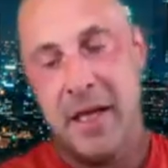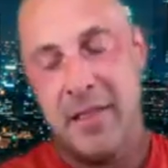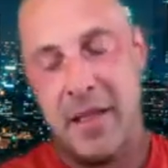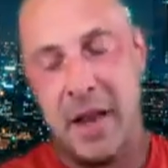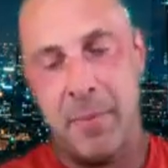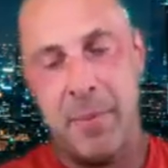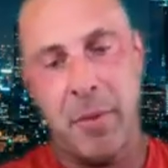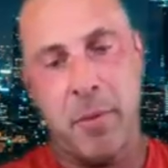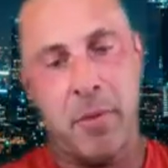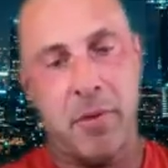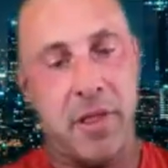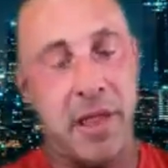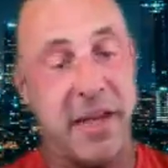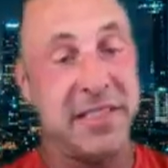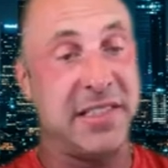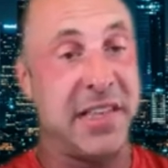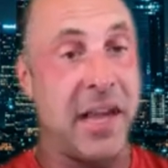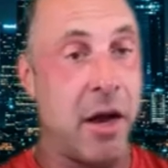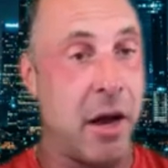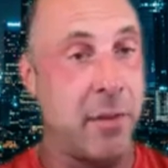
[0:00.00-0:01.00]
A lot of people are like
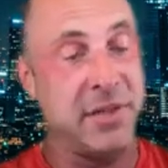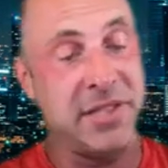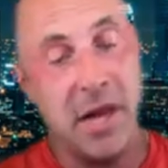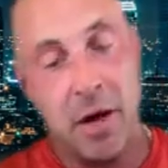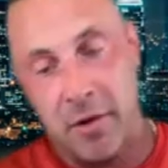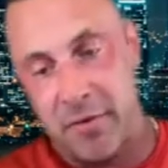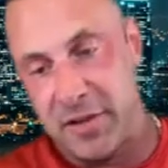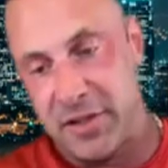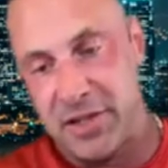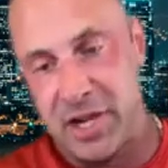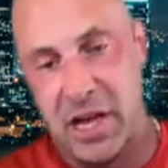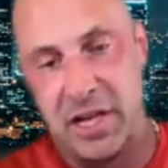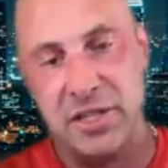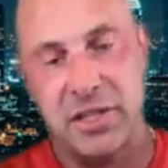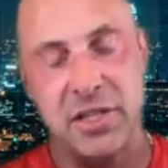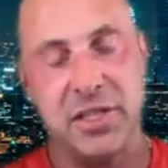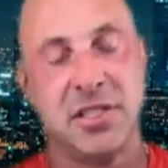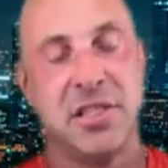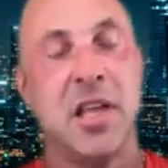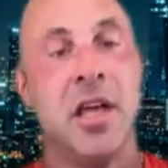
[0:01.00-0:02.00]
scared, I'm scared of
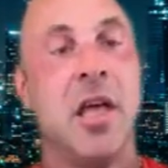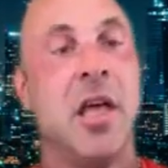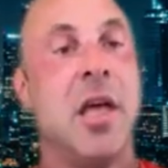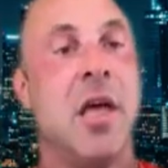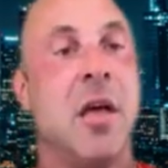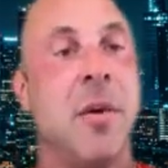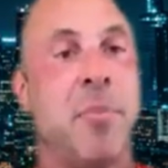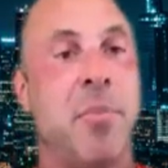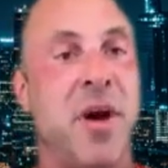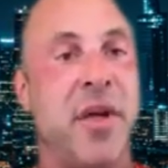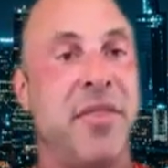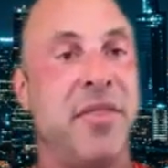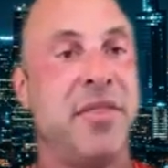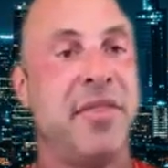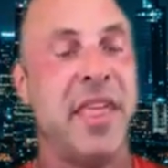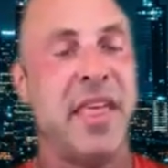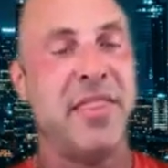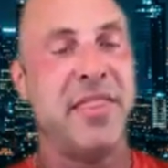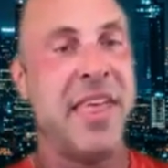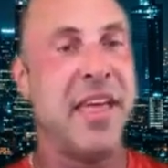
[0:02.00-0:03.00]
injections.
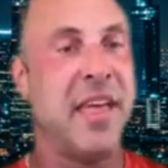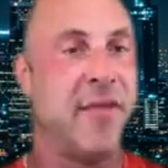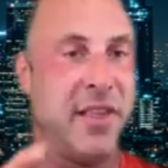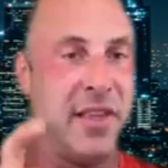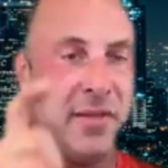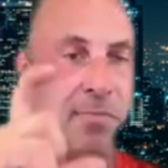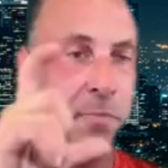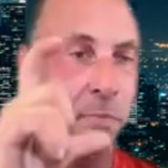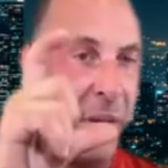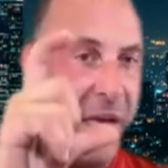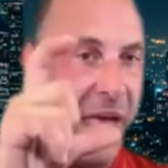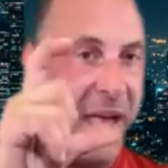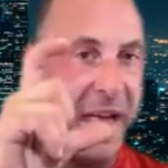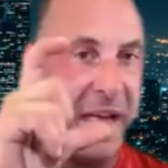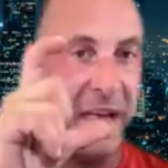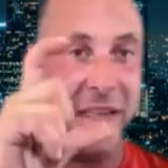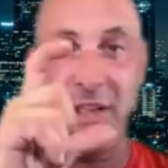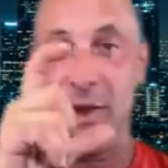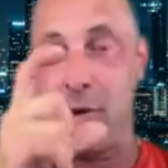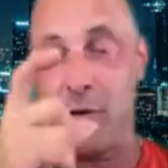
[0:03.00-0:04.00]
But they think of these
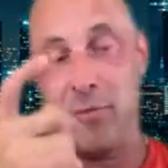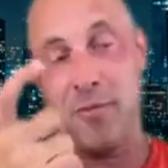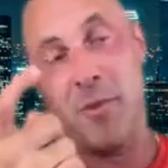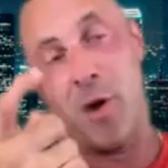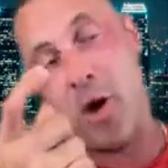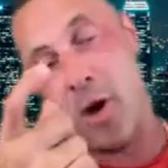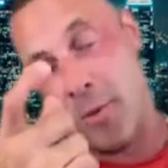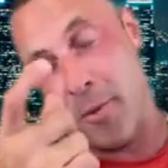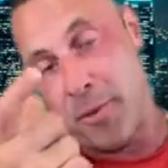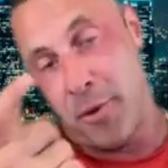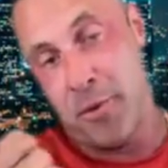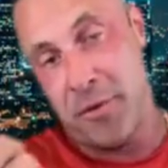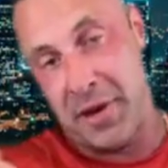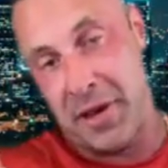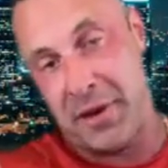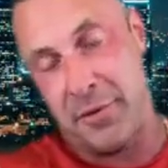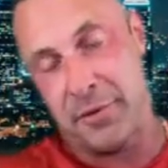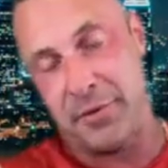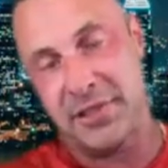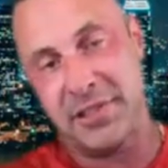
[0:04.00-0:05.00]
big, you know, harpoon
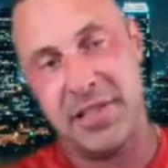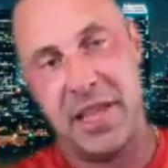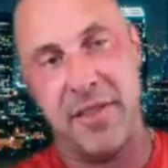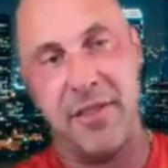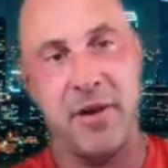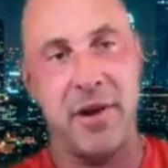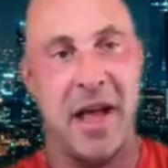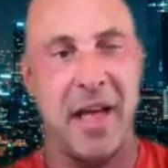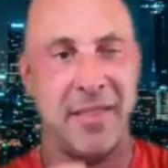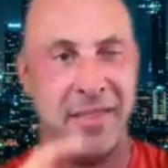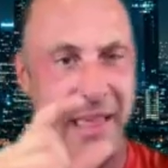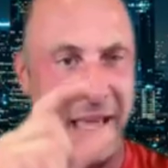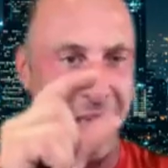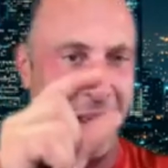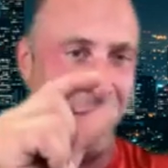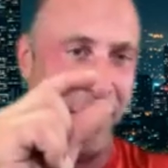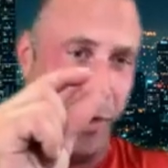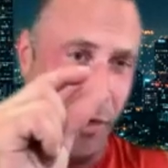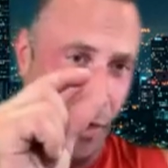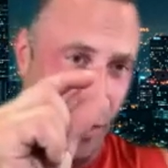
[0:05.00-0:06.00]
needles, and they're not
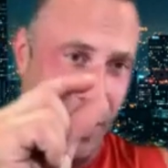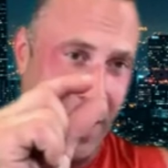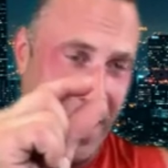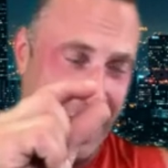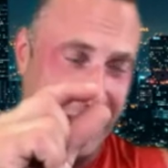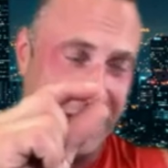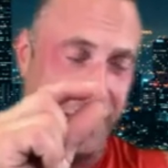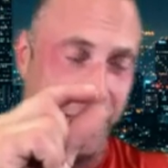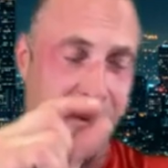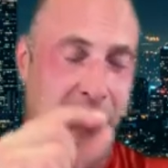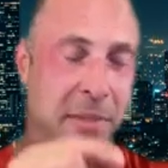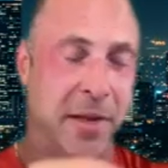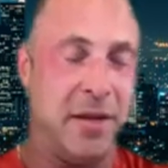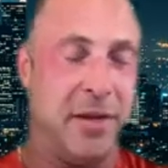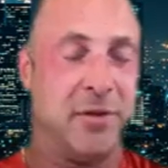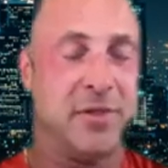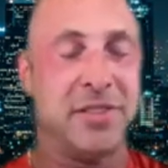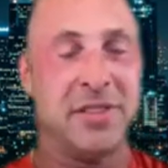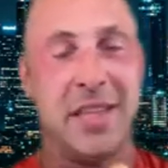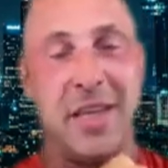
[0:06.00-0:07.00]
thinking of the little insulin
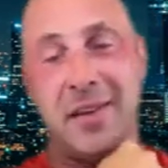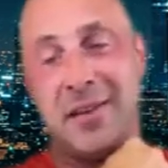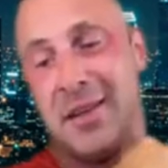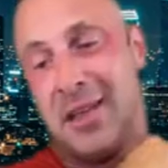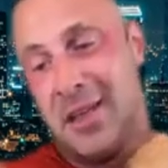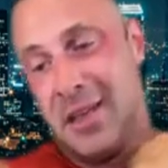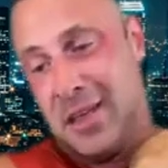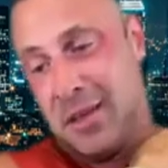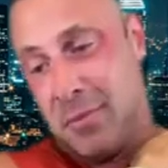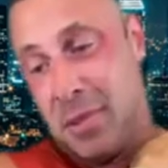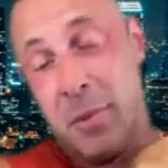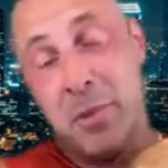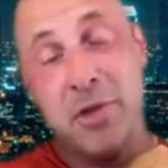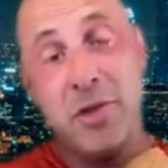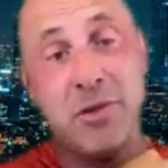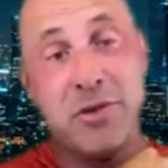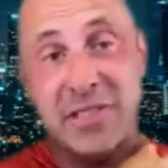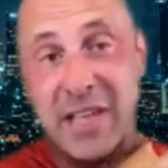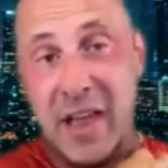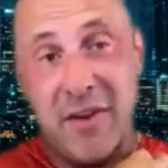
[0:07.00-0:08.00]
needles that people
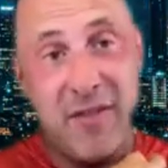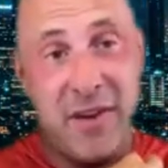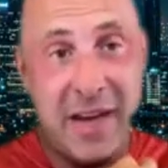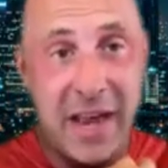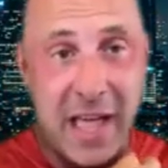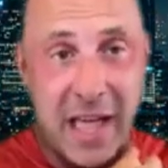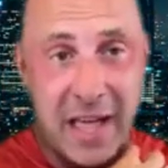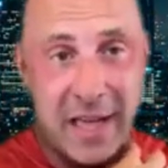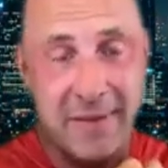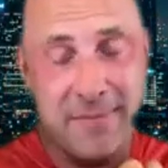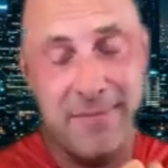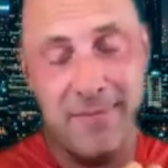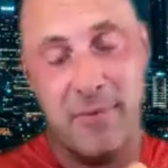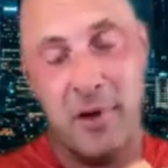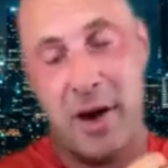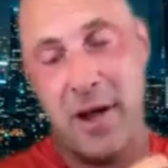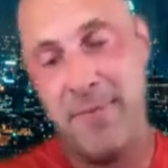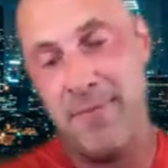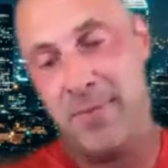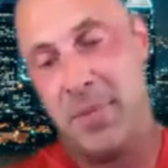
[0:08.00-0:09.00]
use every day,
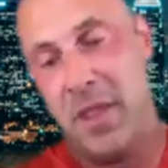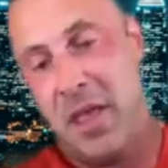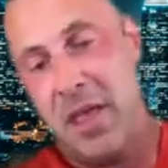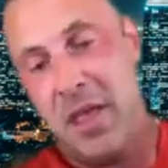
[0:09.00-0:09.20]
right?